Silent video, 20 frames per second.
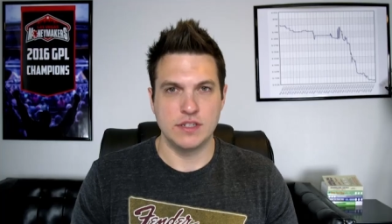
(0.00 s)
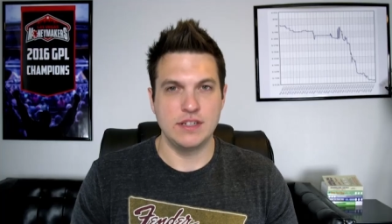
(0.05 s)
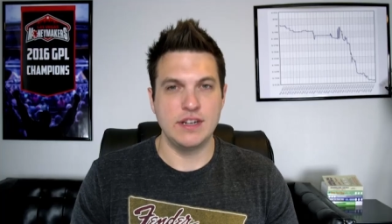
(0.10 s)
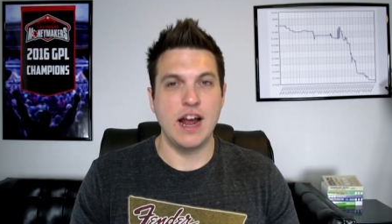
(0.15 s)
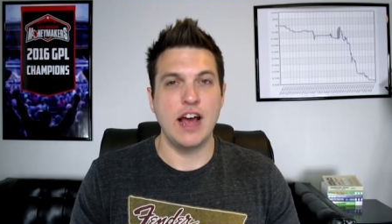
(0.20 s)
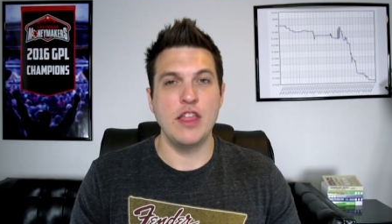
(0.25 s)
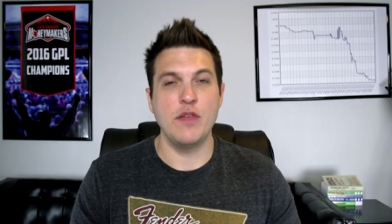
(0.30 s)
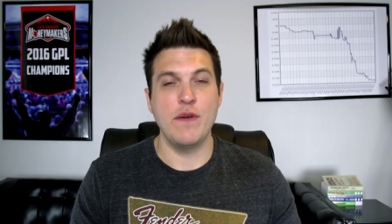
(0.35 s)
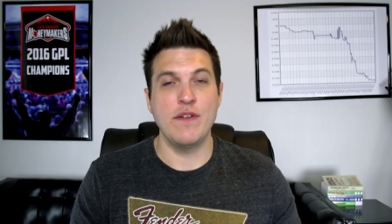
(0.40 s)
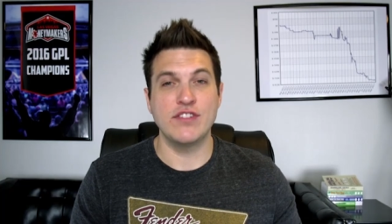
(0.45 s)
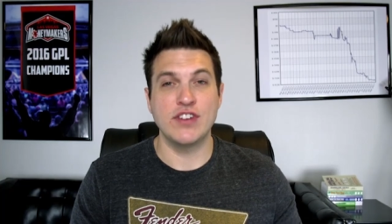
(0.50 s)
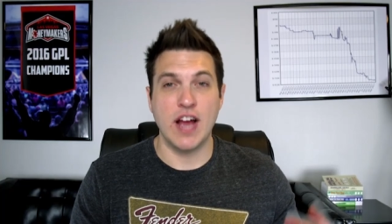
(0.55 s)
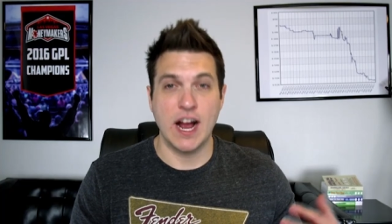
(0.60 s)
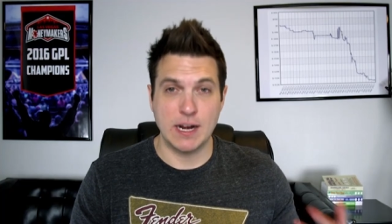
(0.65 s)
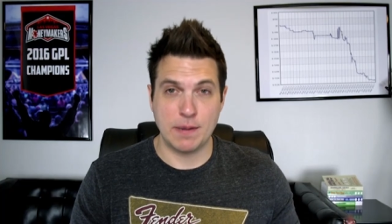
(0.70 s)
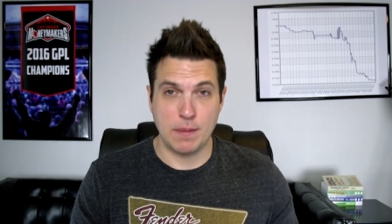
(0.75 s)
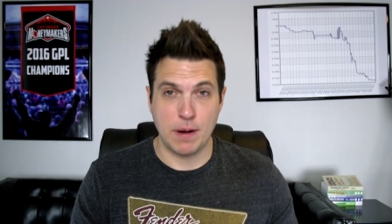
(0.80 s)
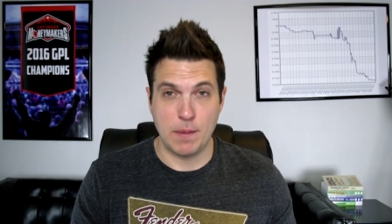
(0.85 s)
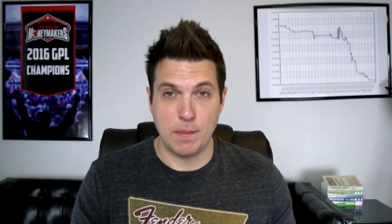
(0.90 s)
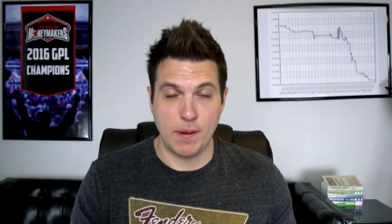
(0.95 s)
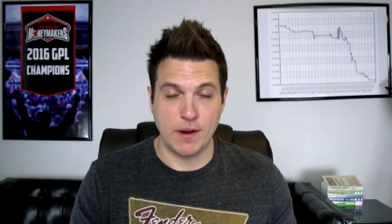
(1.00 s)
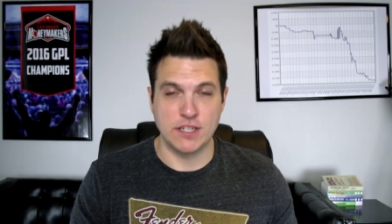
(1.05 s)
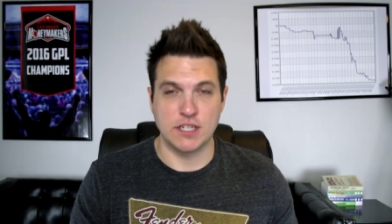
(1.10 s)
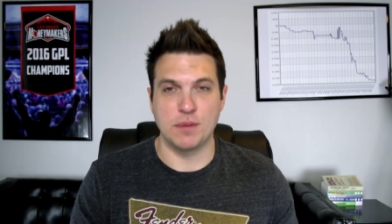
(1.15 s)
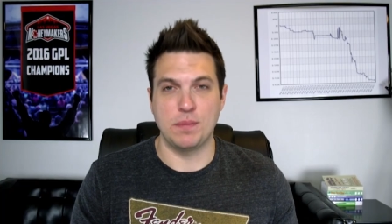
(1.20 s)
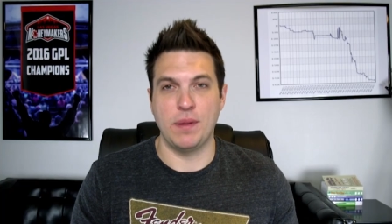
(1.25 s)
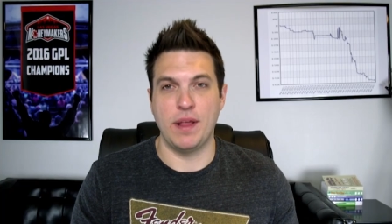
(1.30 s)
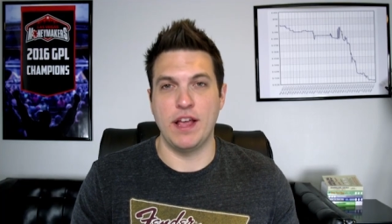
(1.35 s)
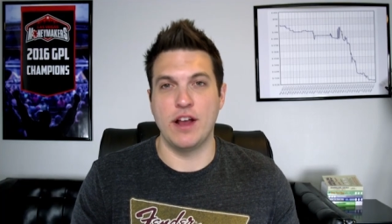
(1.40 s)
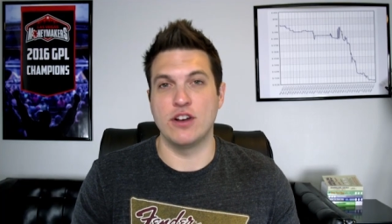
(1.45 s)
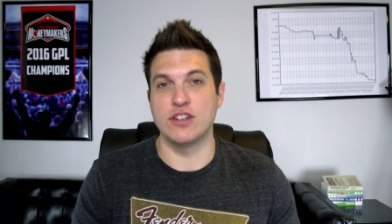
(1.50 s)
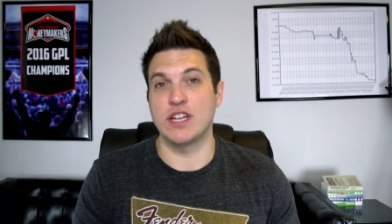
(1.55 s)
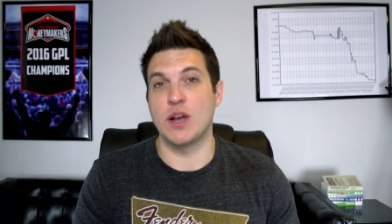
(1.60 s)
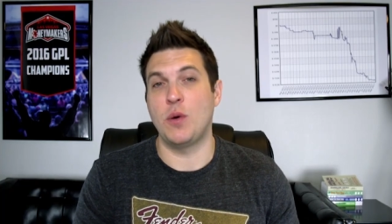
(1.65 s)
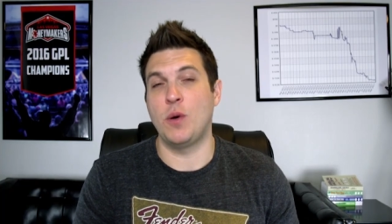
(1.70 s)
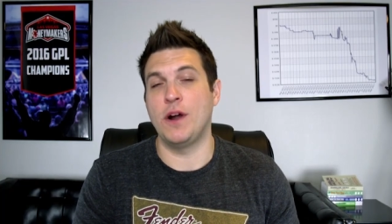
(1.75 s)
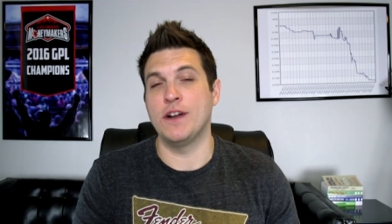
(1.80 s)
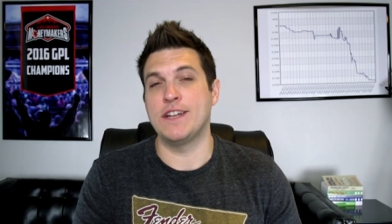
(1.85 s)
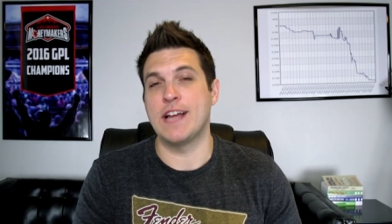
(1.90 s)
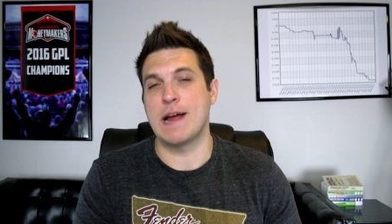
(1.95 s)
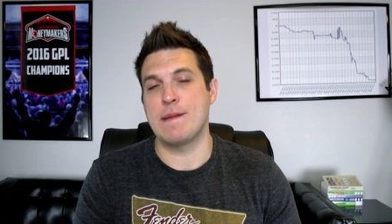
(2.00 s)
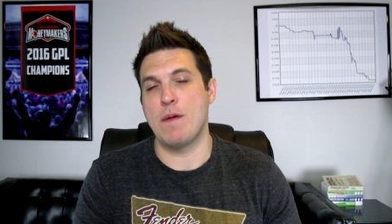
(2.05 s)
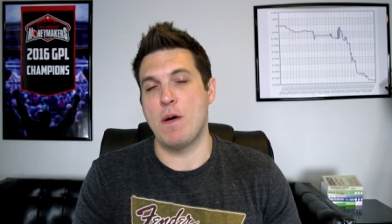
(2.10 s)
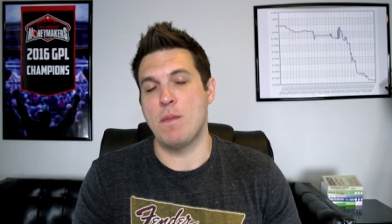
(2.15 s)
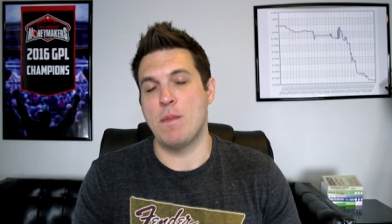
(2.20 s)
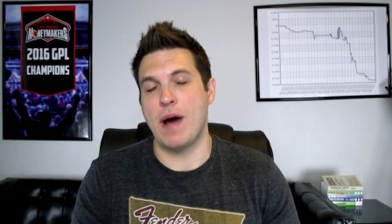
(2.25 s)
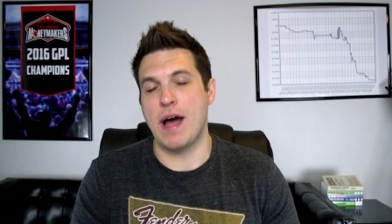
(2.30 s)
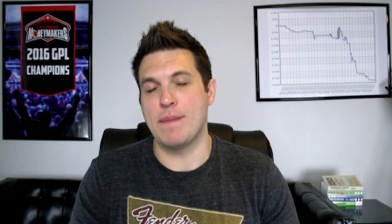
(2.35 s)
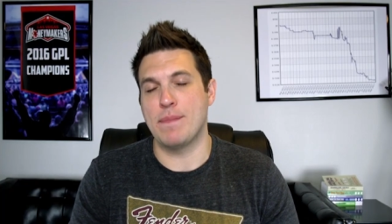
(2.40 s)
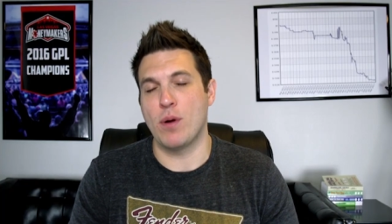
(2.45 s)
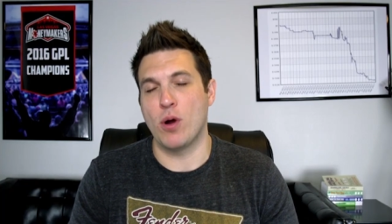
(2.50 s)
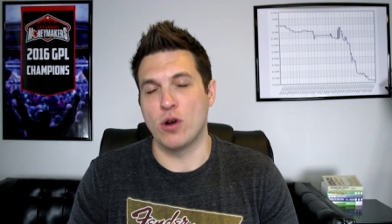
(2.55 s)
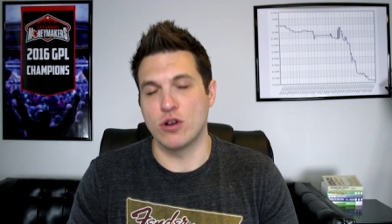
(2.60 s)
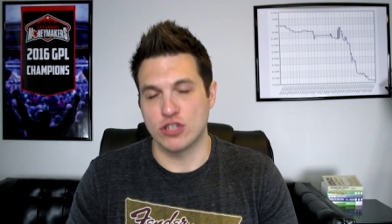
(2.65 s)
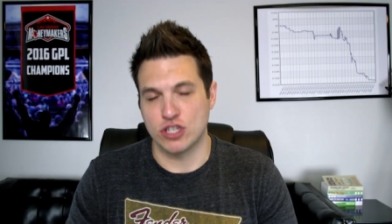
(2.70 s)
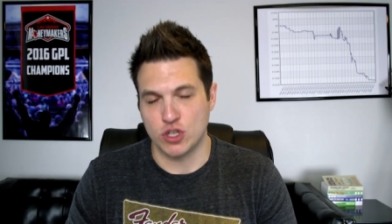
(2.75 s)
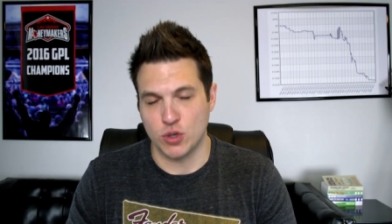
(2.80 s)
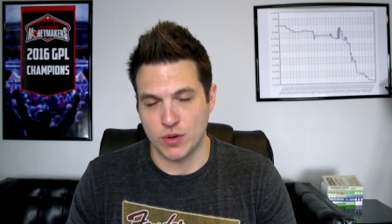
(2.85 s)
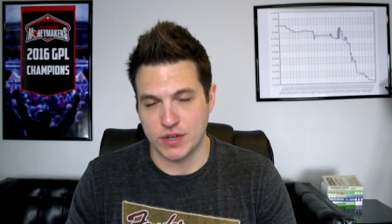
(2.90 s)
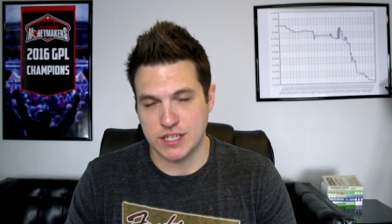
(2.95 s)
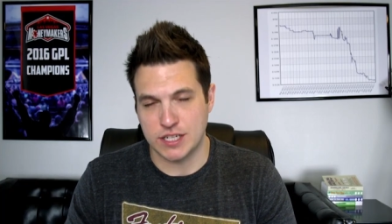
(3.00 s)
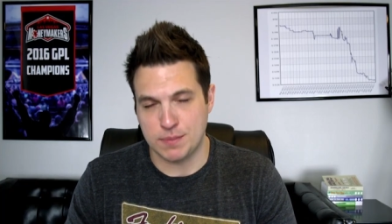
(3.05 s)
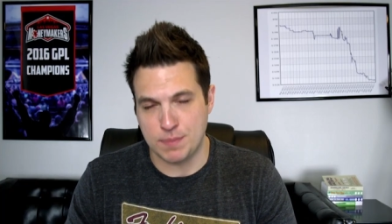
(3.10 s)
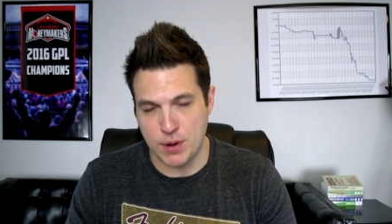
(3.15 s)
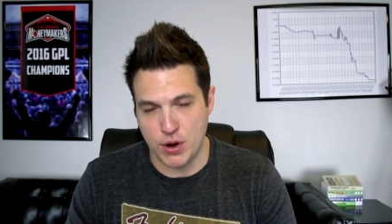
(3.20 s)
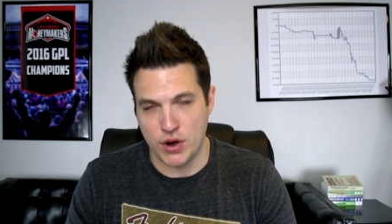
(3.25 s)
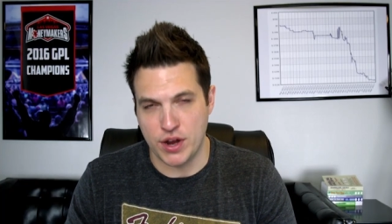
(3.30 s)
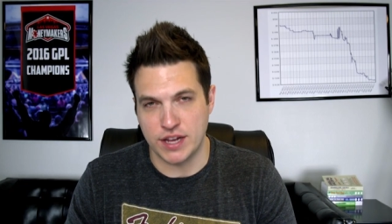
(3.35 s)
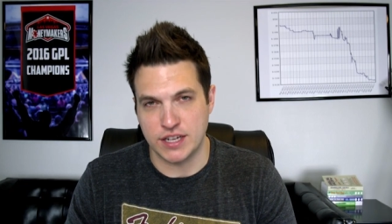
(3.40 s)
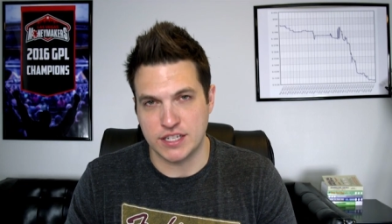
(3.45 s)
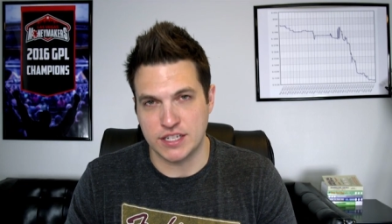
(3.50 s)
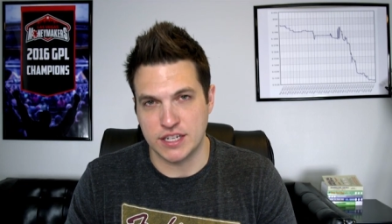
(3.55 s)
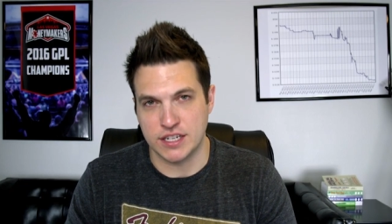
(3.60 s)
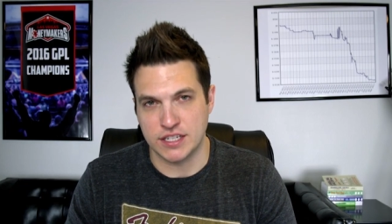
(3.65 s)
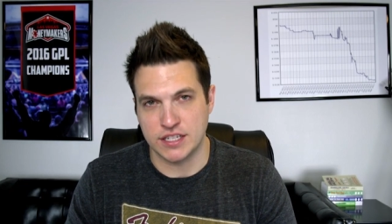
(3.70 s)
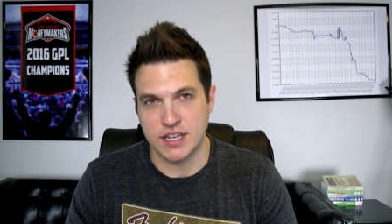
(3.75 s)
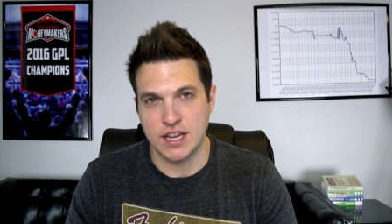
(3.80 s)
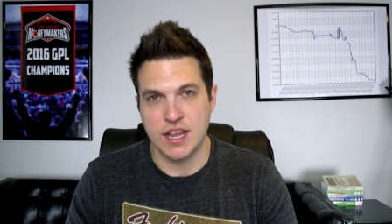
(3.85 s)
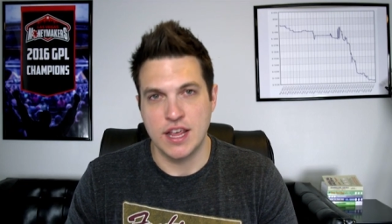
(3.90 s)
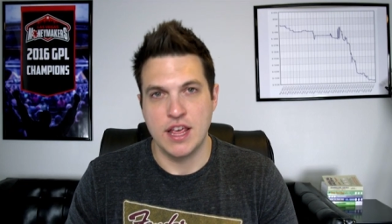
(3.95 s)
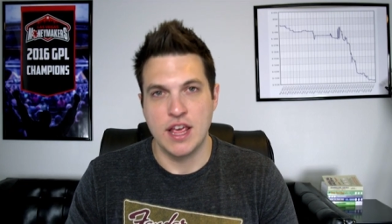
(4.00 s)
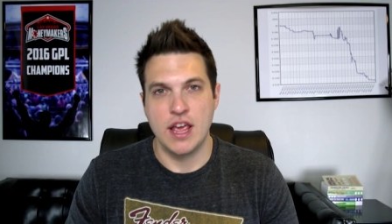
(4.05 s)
Now that we've talked about a bunch of players, I want to talk about my personal experiences.